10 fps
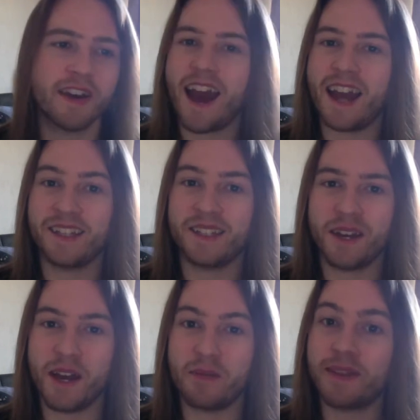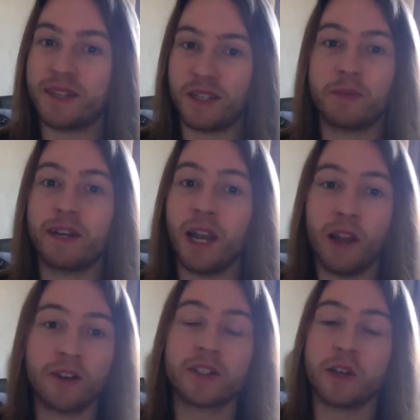and this has been a
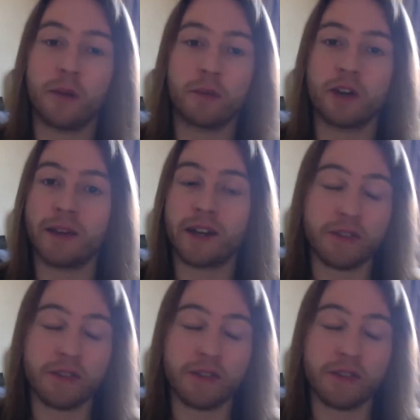long time coming.